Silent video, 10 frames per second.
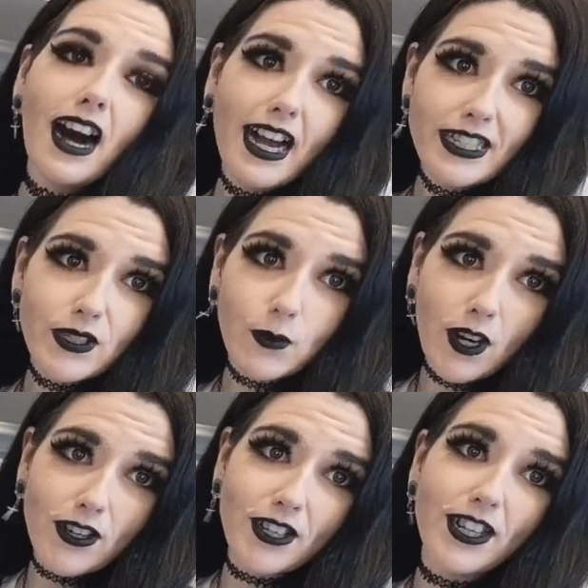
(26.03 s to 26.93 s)
ice
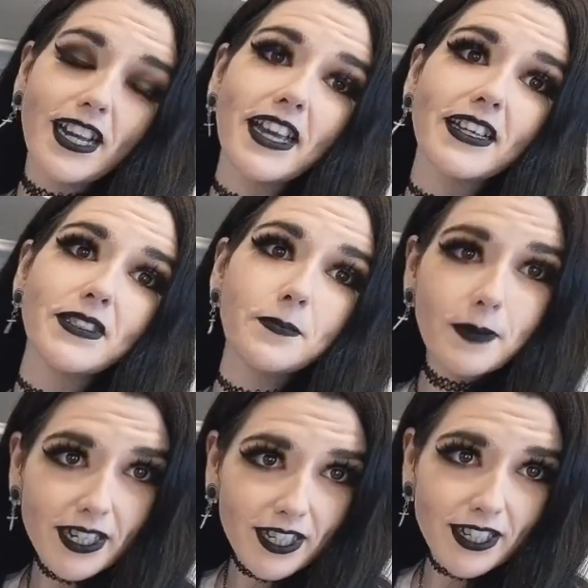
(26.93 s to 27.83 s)
water, and
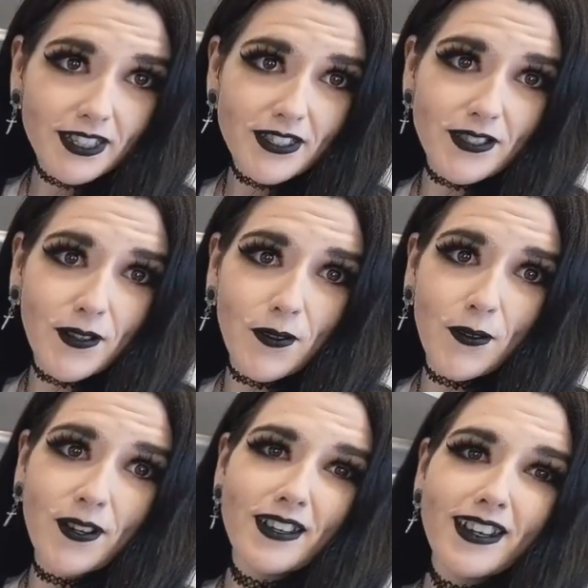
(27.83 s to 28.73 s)
butter.
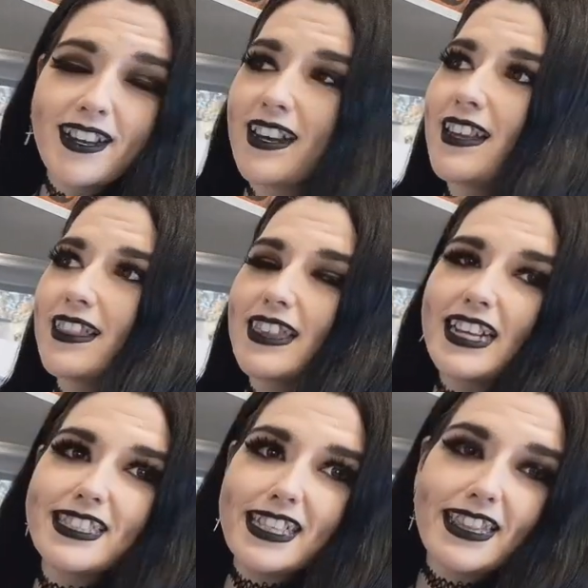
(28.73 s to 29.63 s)
So
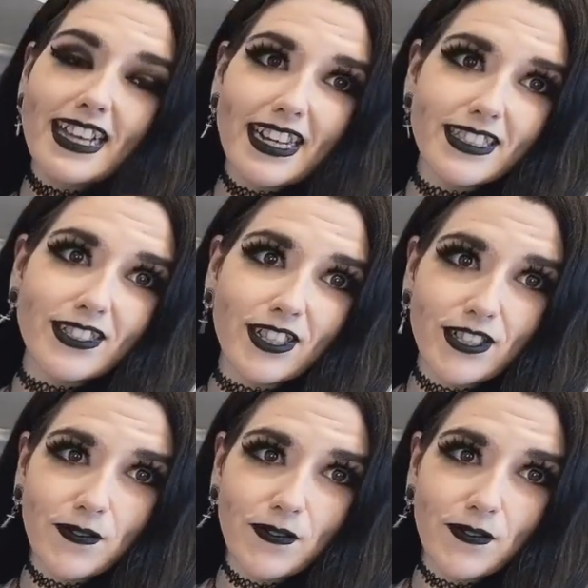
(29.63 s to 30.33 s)
let's get that started